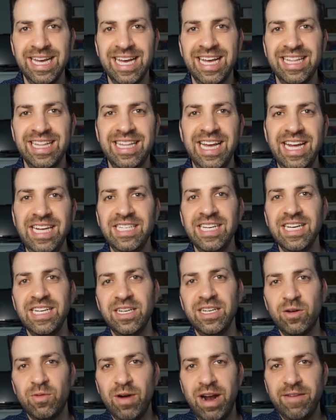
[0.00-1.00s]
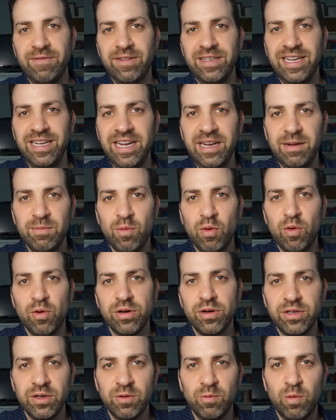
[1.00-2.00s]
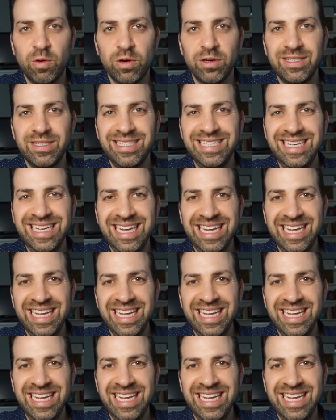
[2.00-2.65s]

they tend to gravitate more towards the